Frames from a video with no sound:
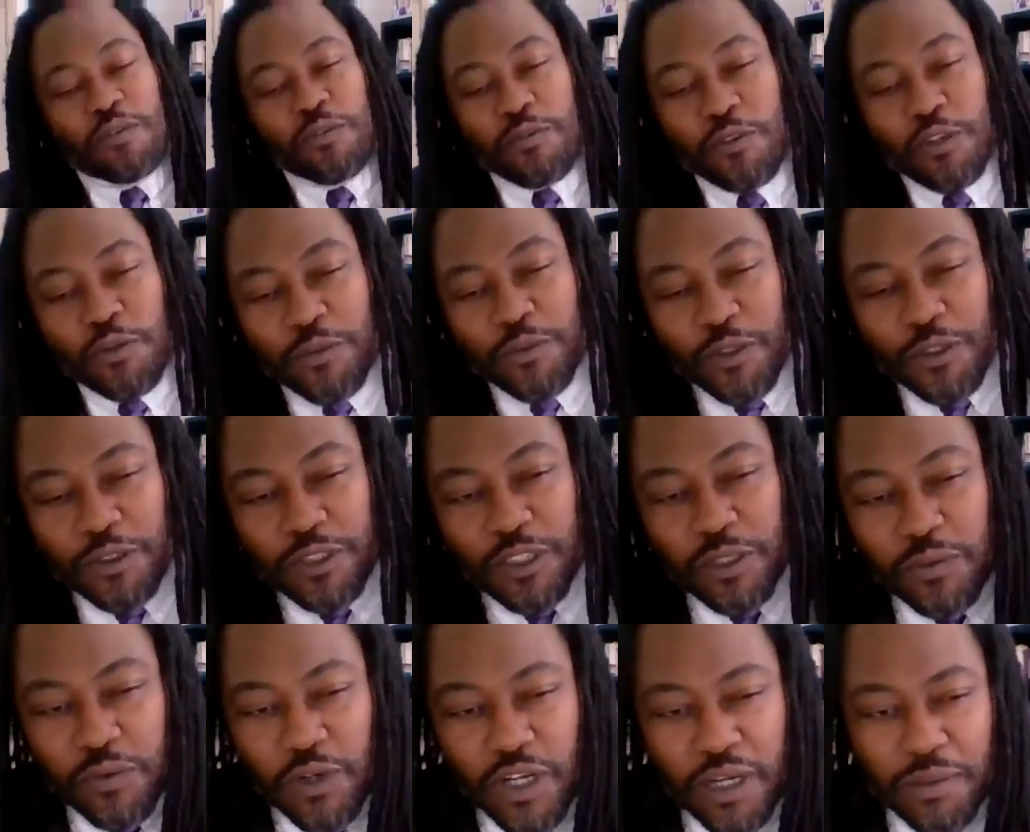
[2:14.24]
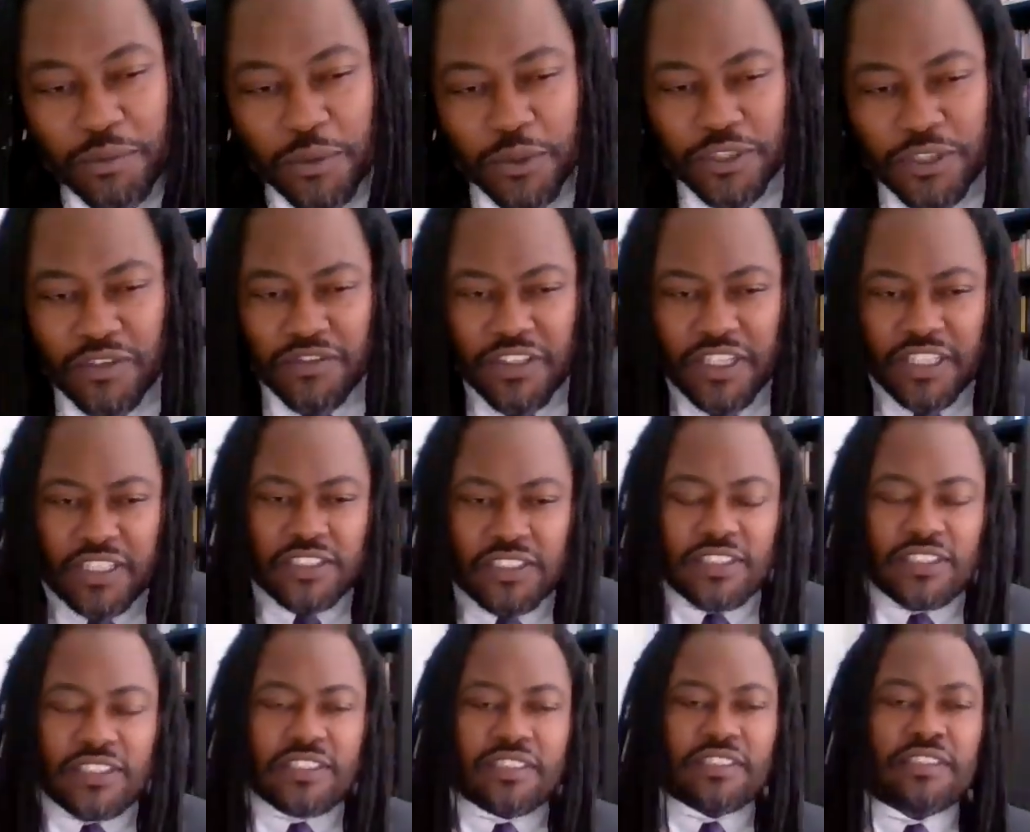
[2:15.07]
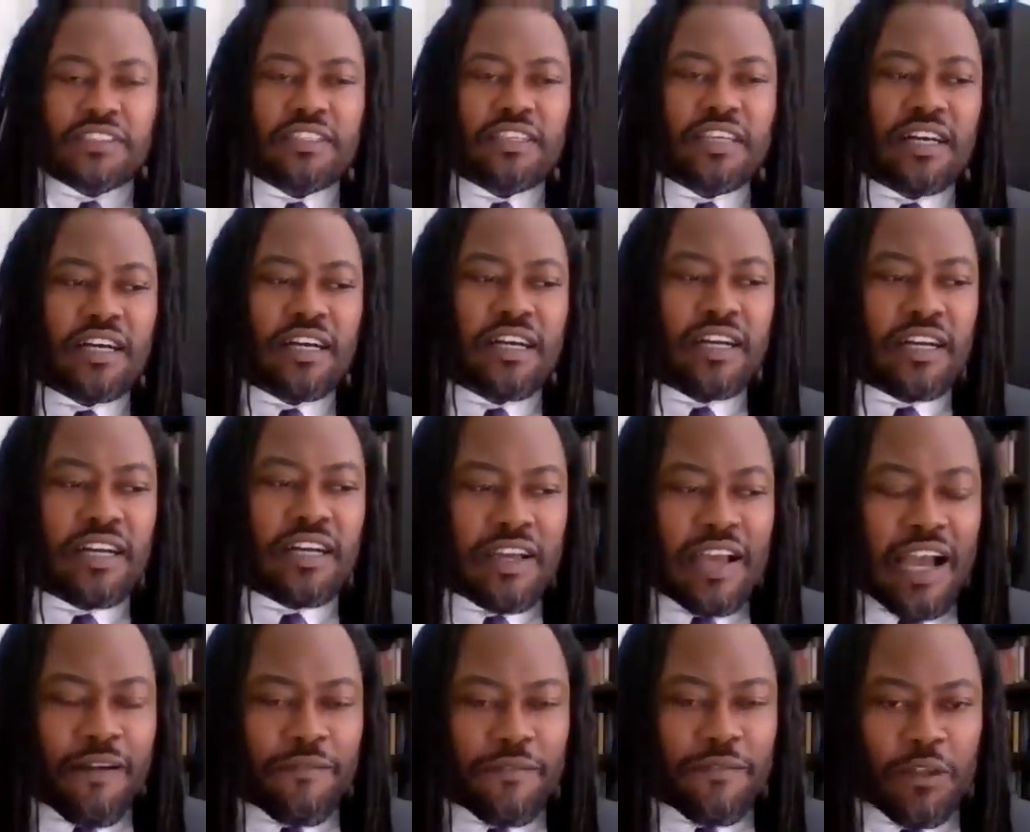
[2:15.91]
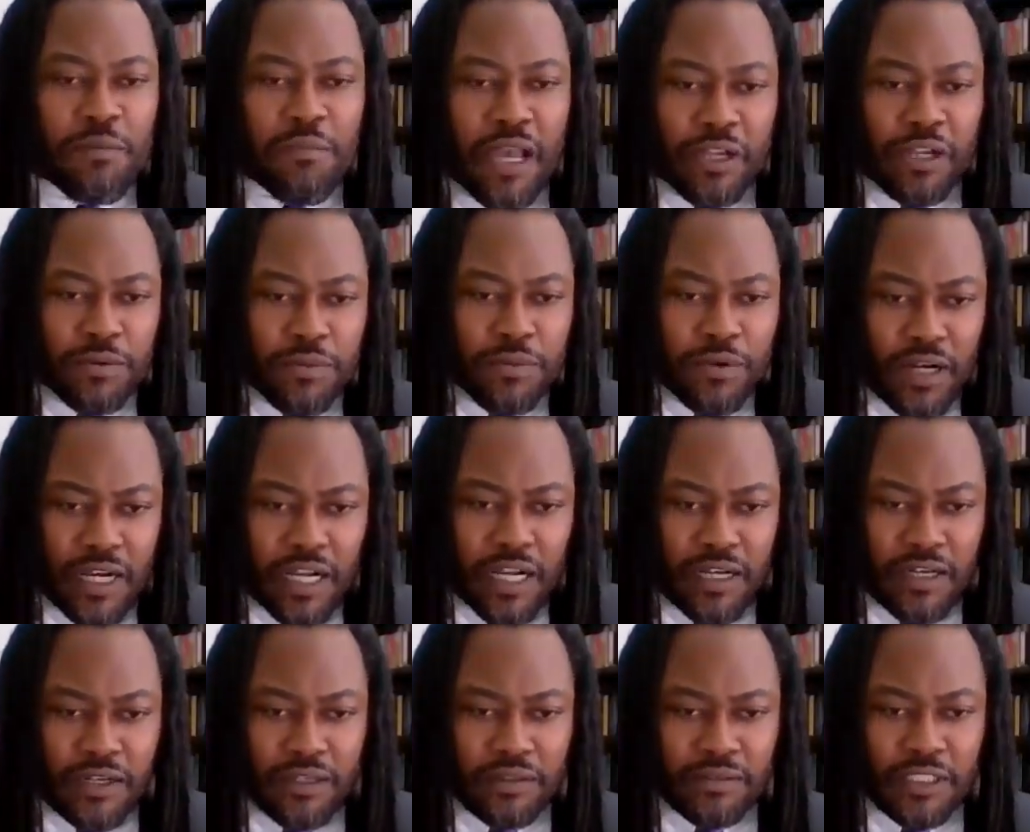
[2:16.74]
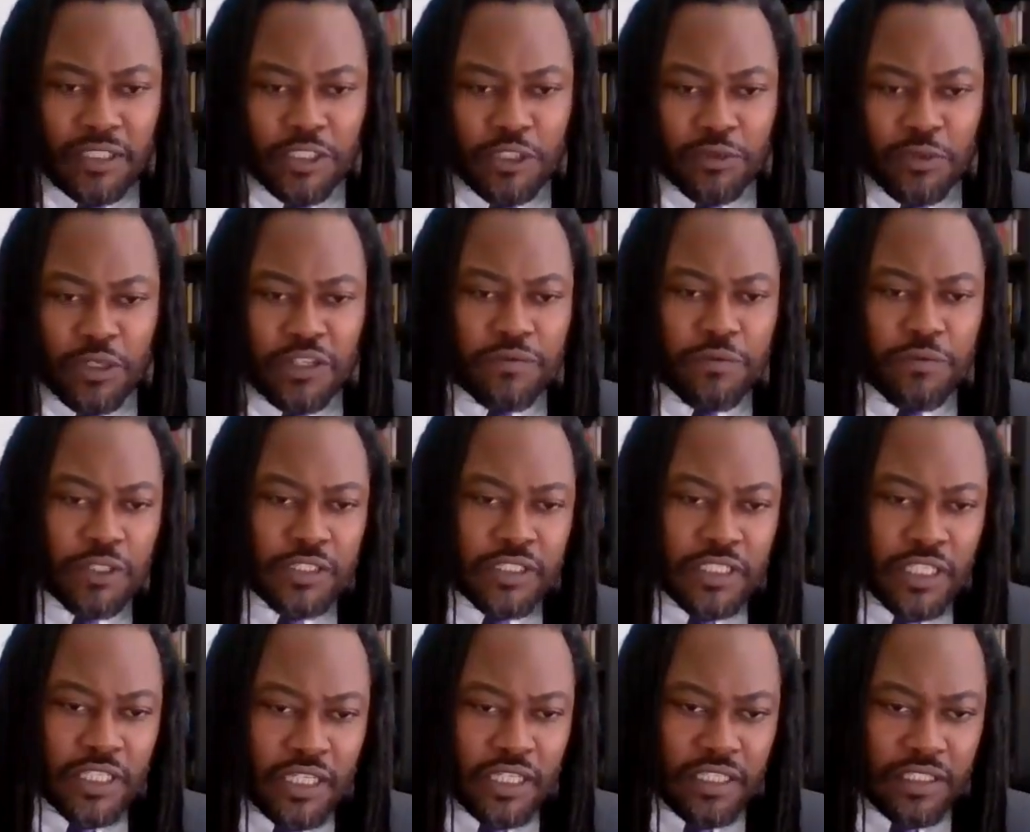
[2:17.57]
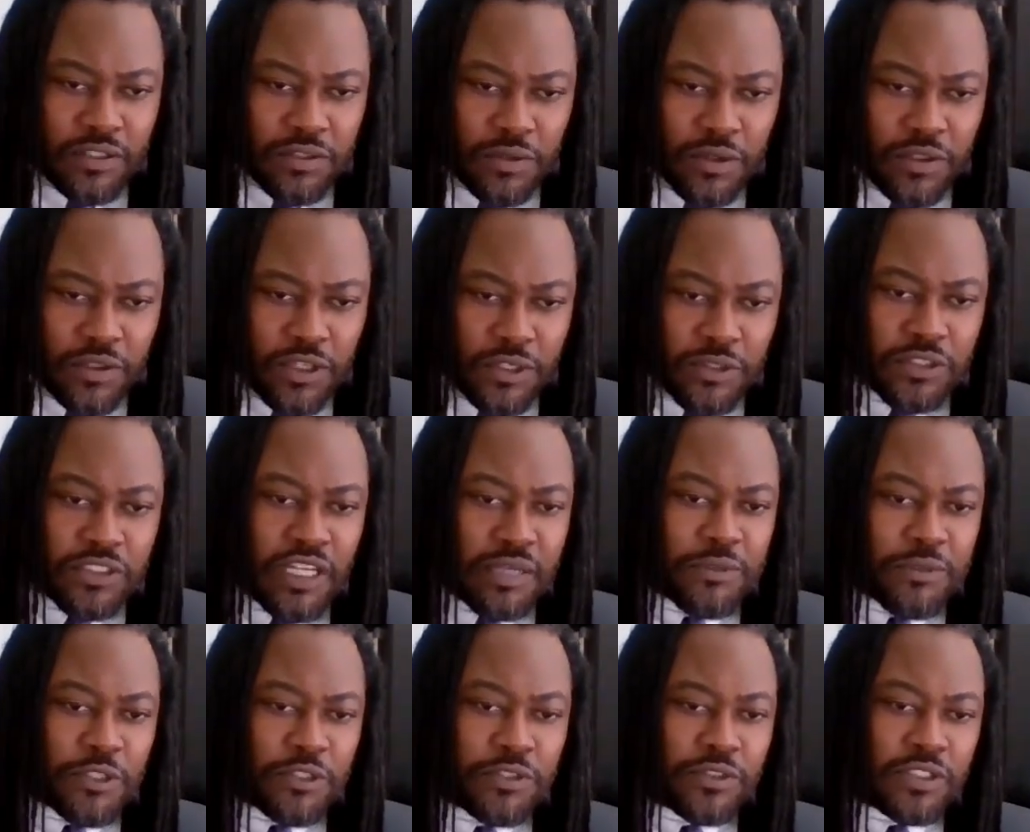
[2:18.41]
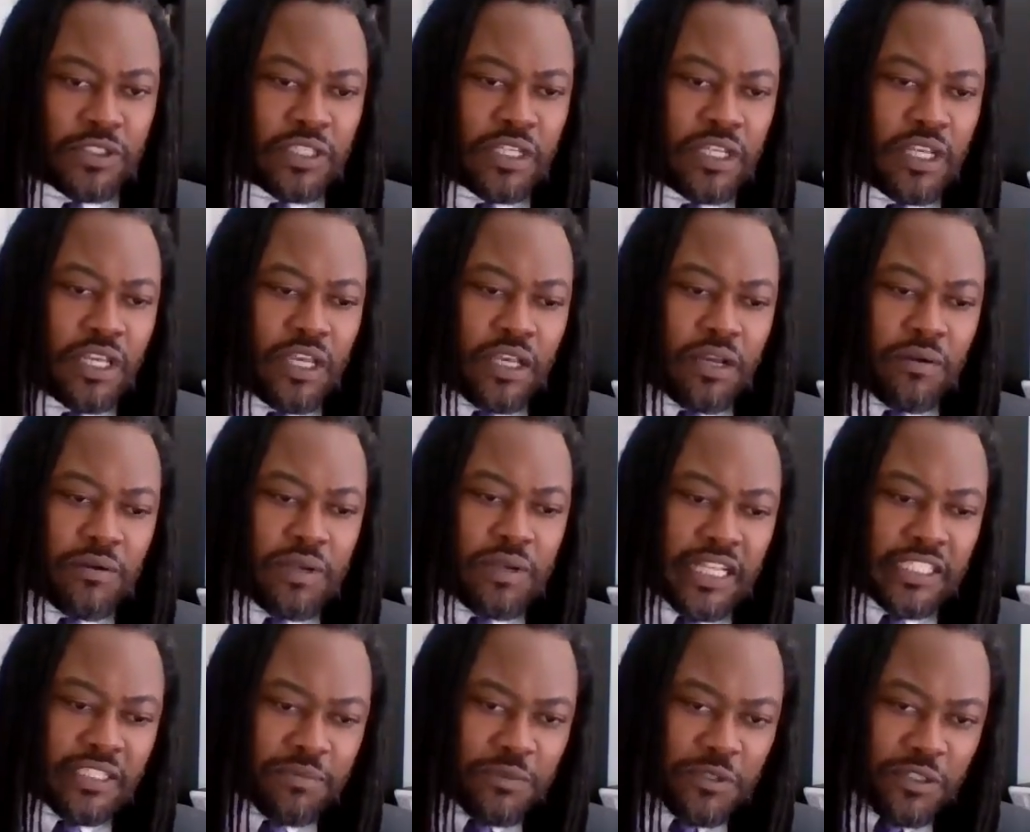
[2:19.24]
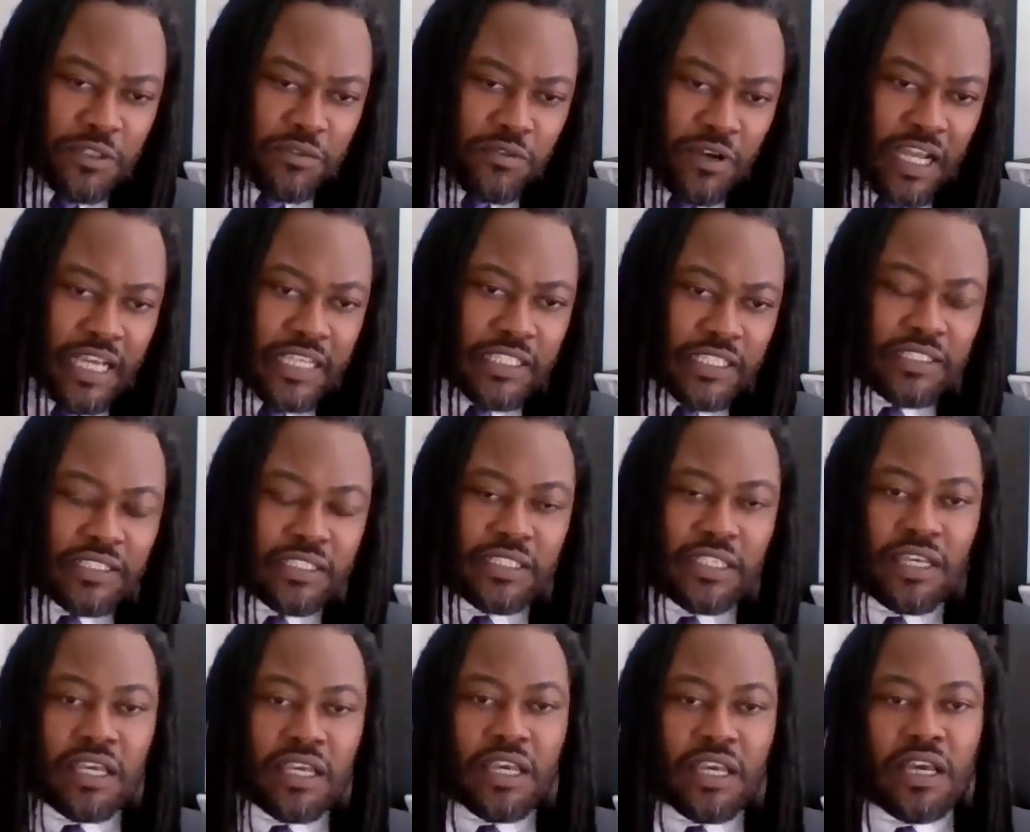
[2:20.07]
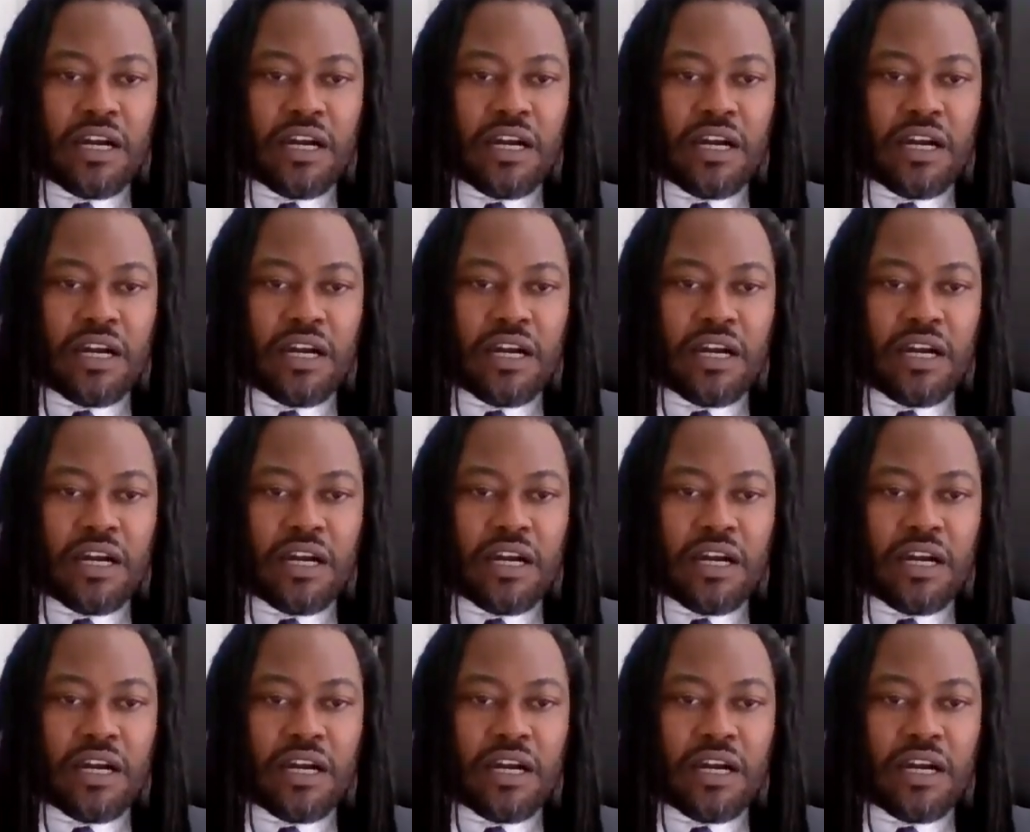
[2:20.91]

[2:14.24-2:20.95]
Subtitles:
rumors and rumbles of this after Michael Brown in 2014 and during those summers when we had Tamir Rice.